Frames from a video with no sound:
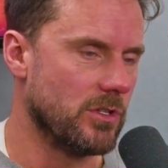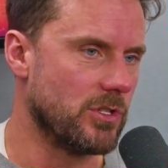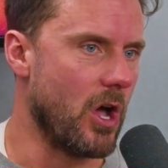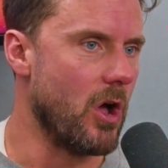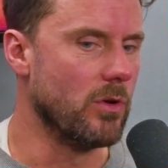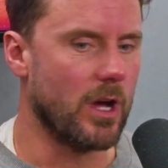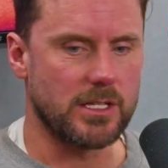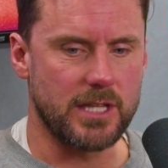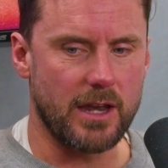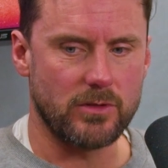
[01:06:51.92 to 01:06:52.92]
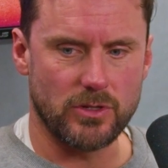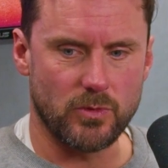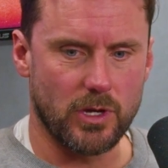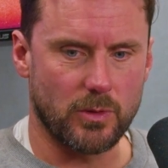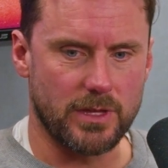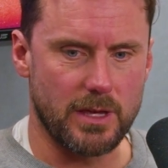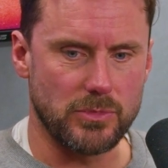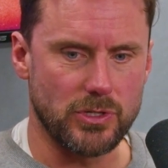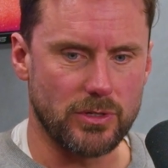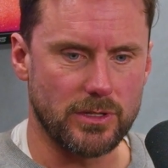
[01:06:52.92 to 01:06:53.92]
So I started doing work with them
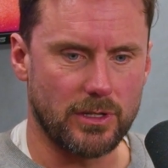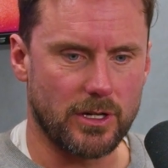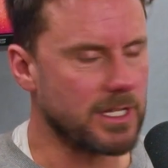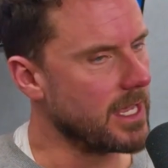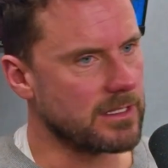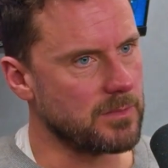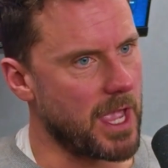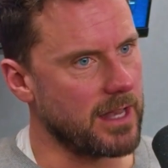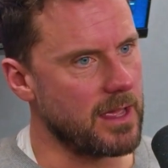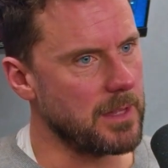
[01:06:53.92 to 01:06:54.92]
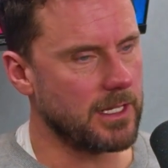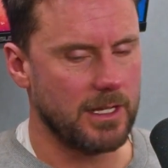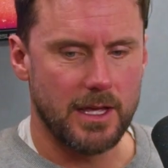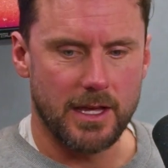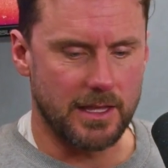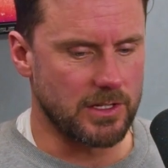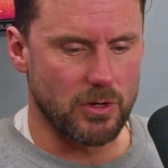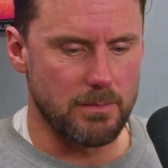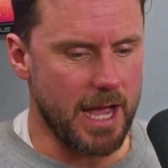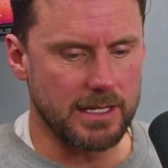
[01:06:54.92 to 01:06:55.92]
during the lockdowns and pandemic, and they do
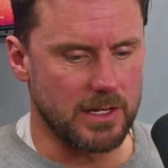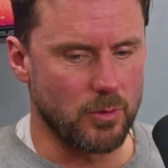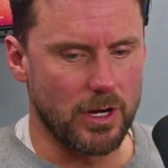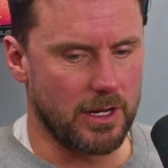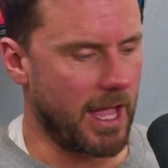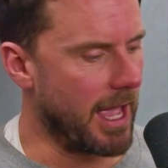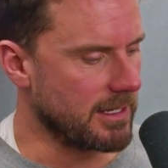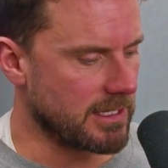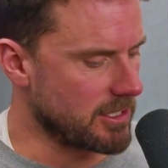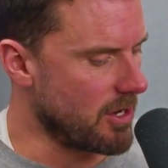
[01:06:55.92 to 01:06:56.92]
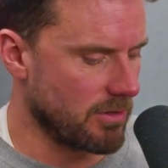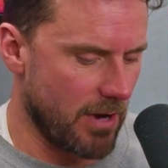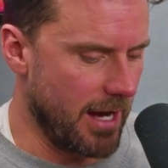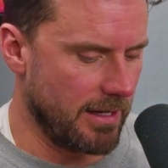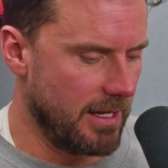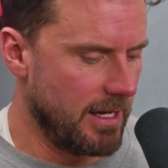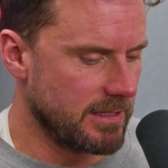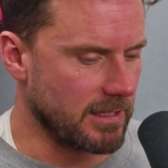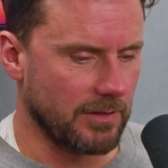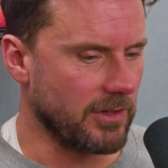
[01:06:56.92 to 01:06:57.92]
amazing work, and it's so great
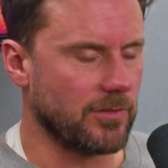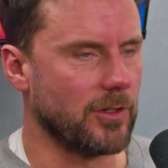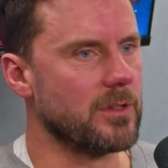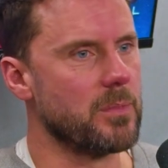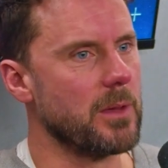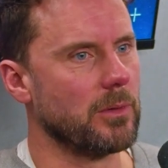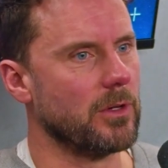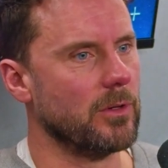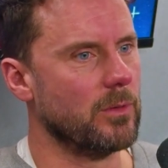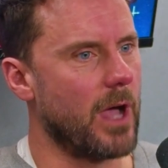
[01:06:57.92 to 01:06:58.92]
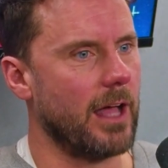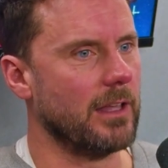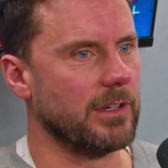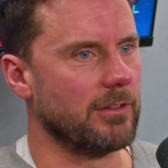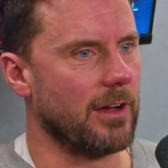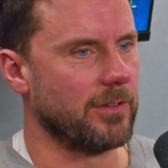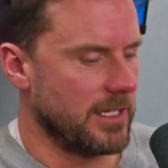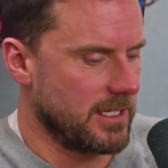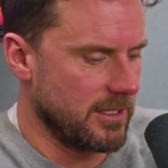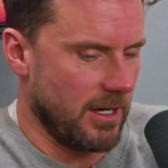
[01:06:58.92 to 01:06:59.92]
delivering food to people who are living rough. And
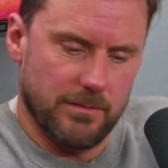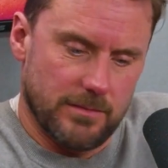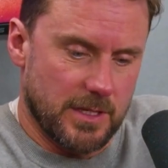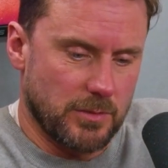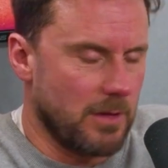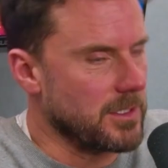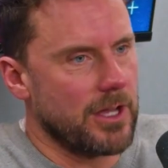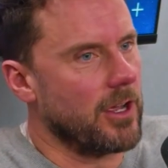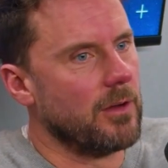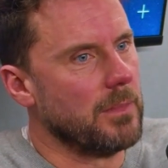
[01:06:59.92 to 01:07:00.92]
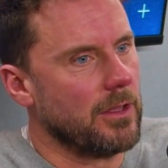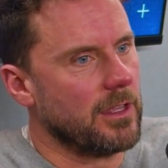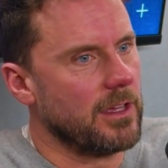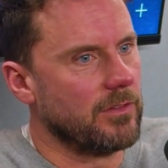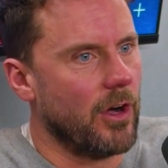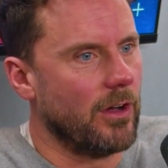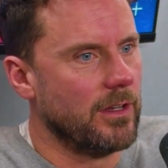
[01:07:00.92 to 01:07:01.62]
this is like sometimes the only hot meal that they've got